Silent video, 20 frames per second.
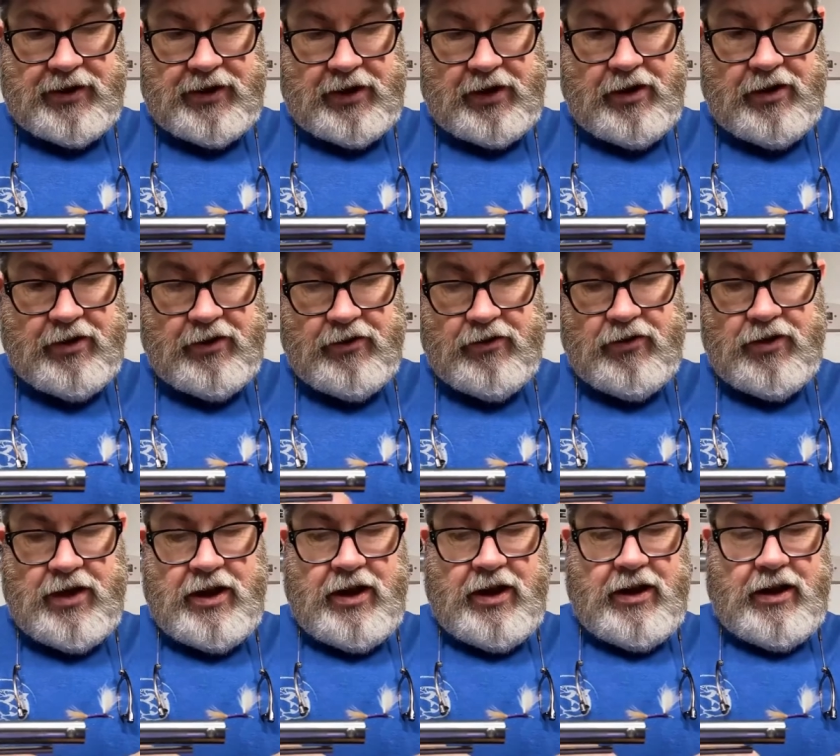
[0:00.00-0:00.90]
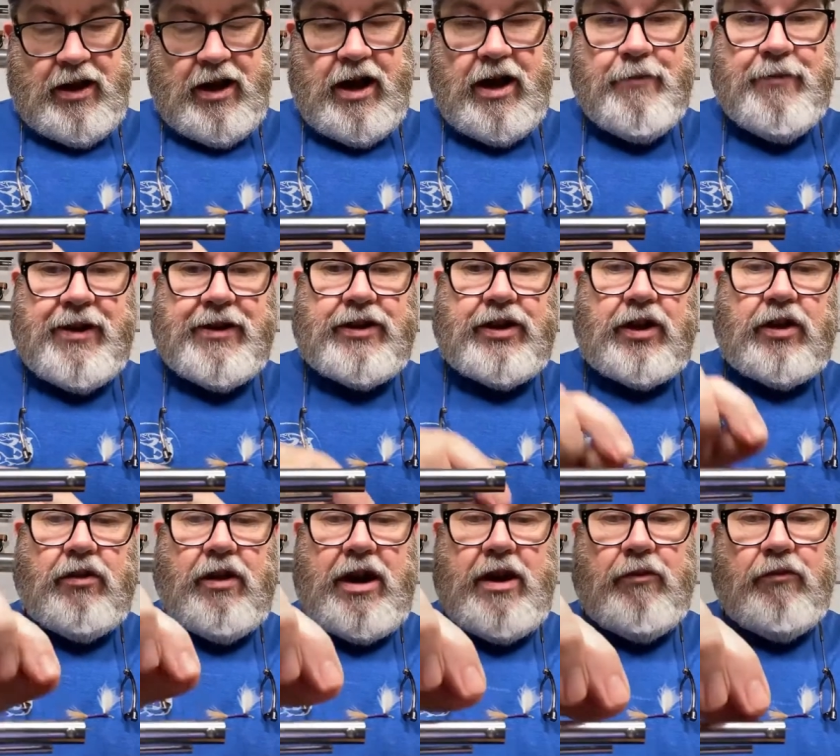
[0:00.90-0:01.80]
material, but it's a
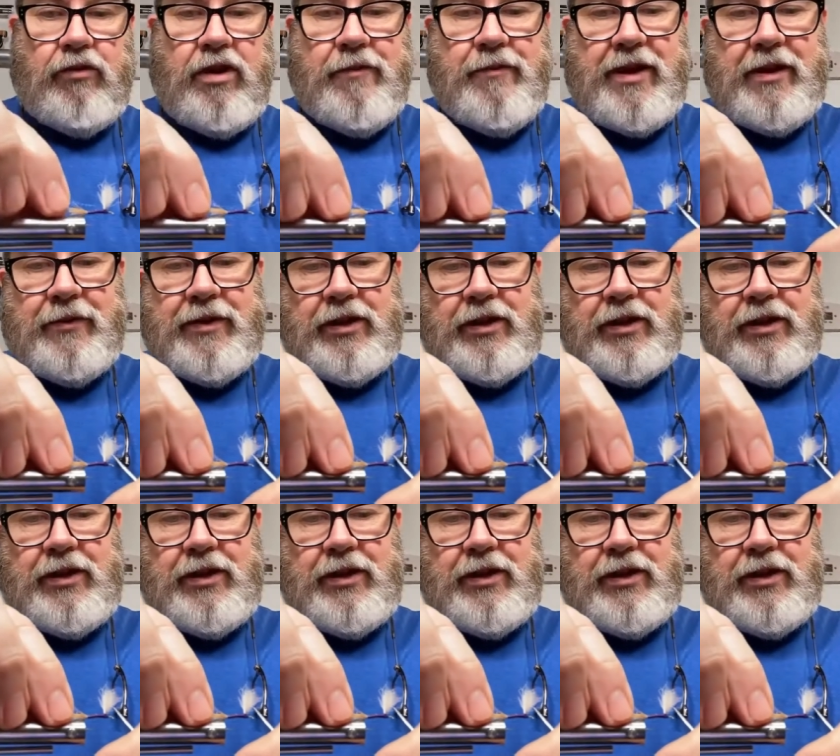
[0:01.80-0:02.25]
great ribbing